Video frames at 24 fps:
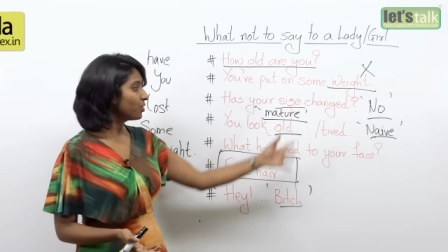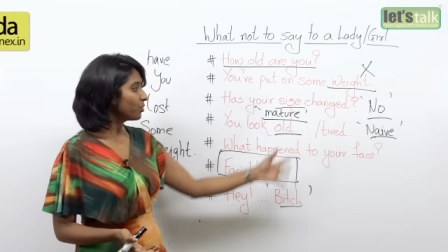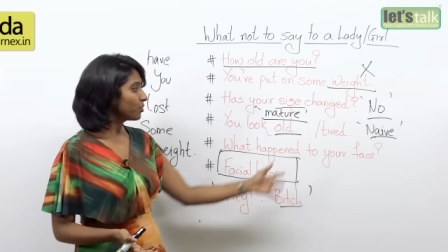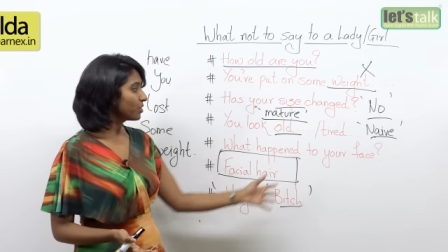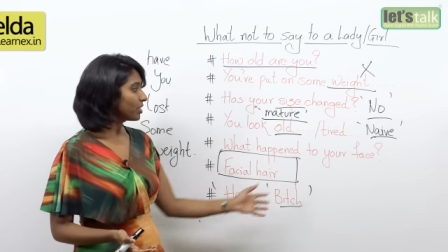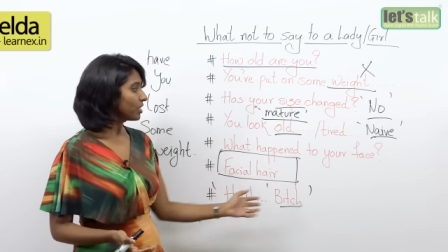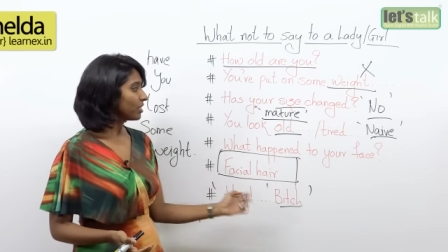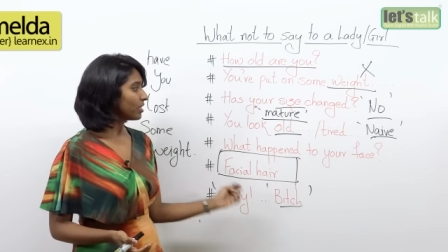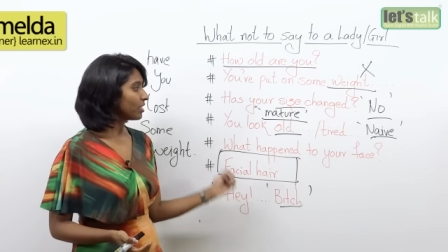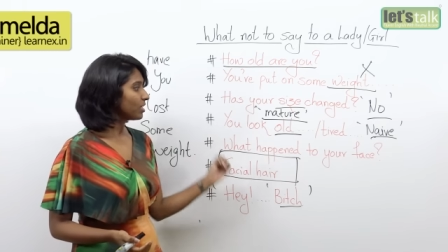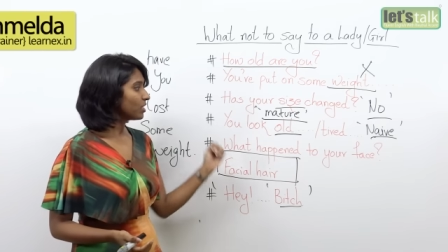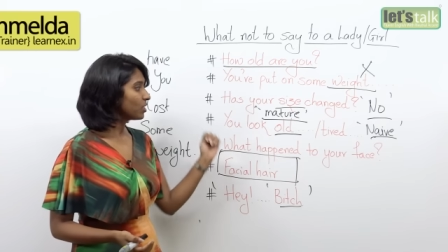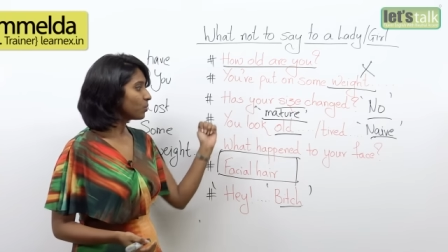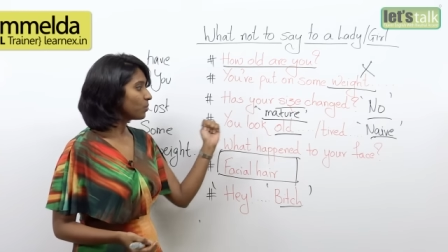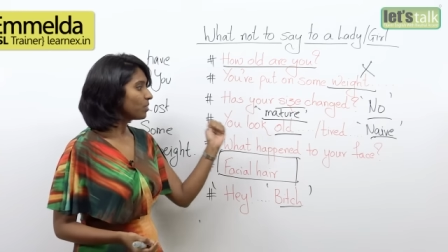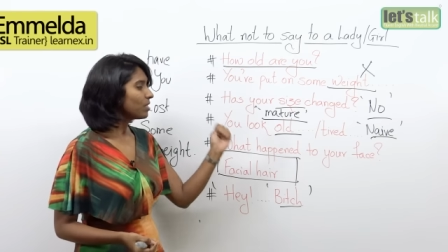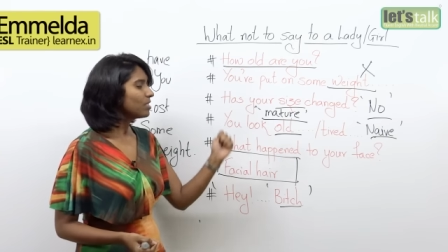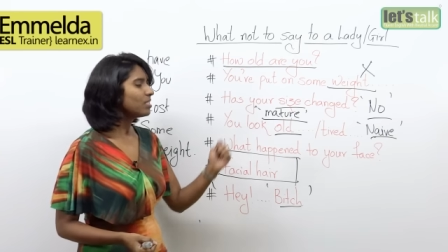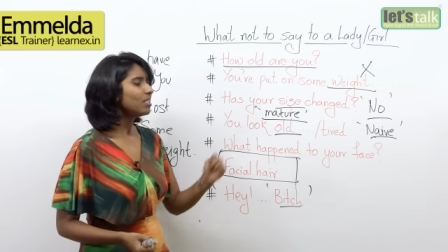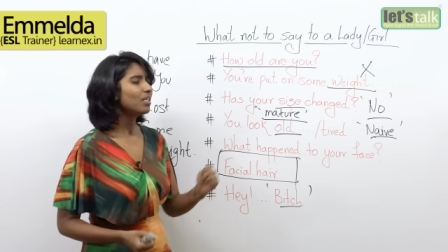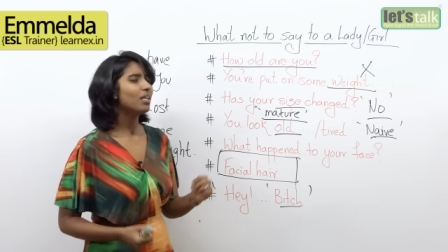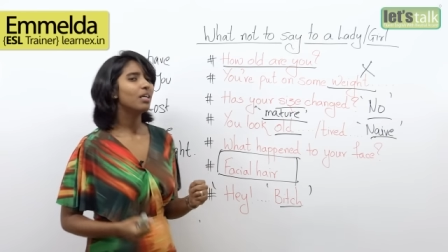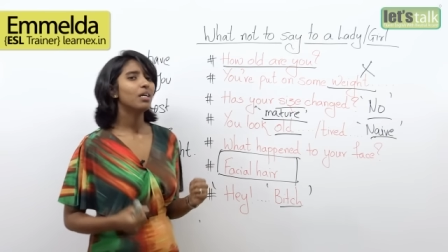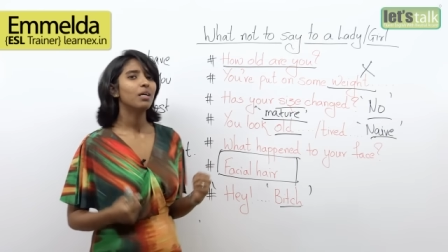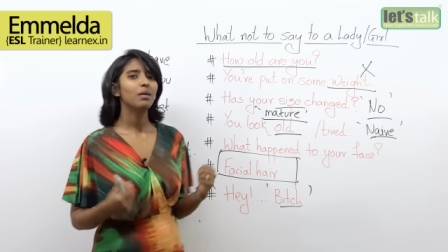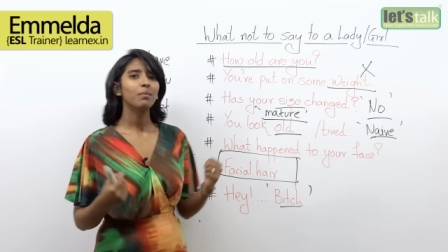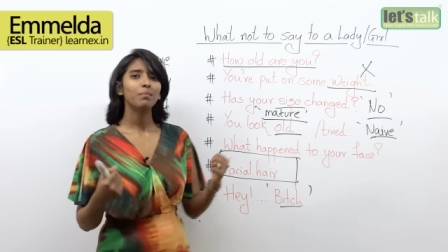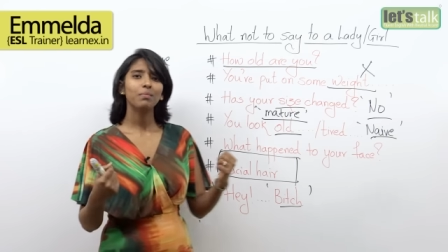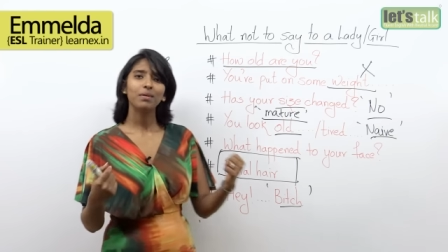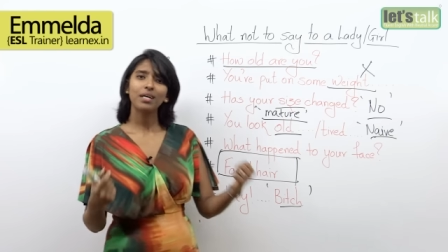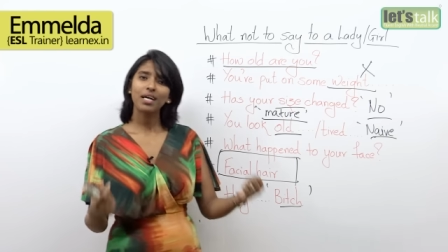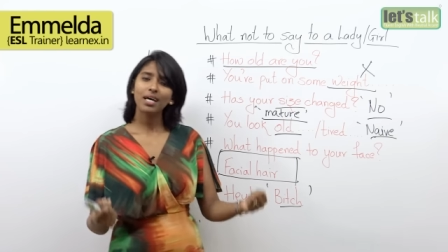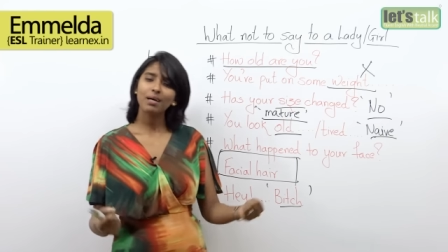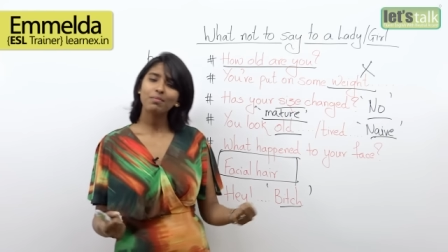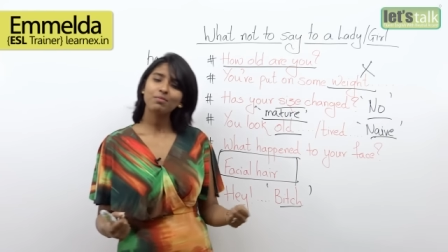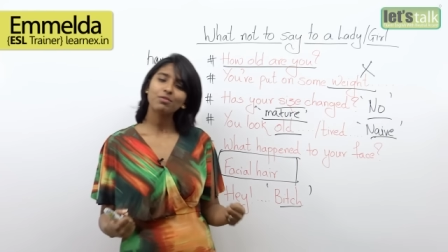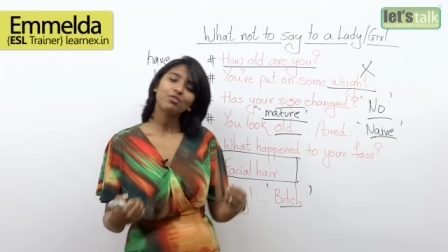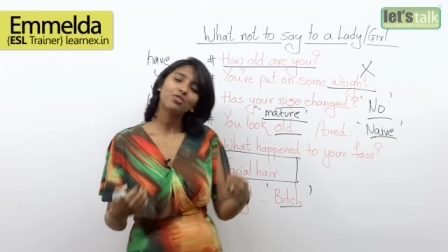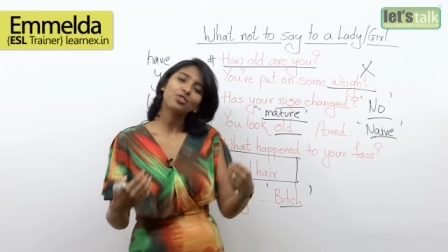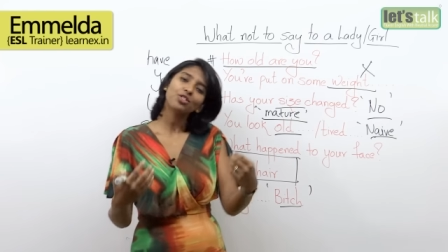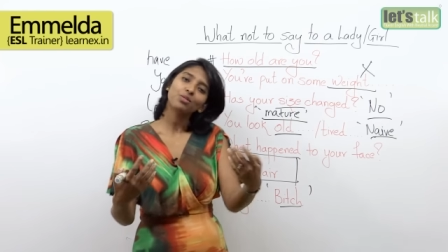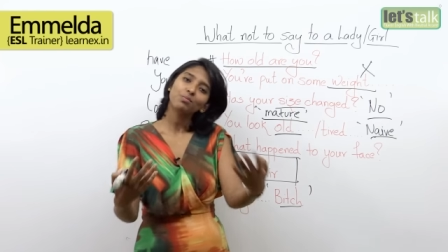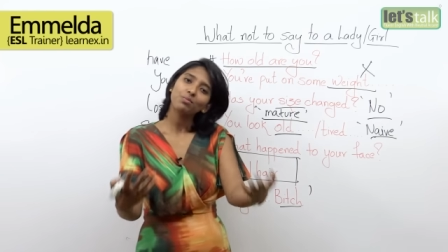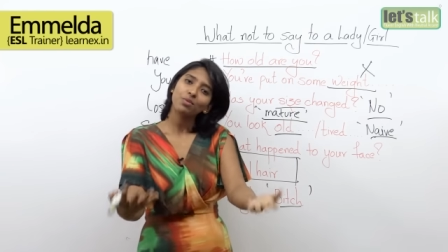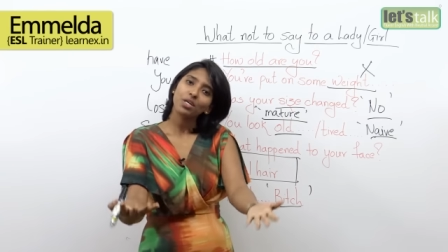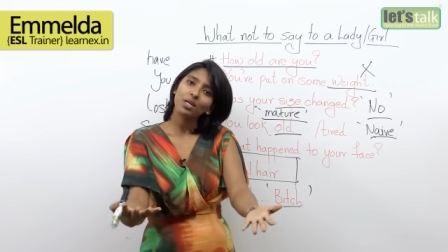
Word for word: using these words. Perhaps you just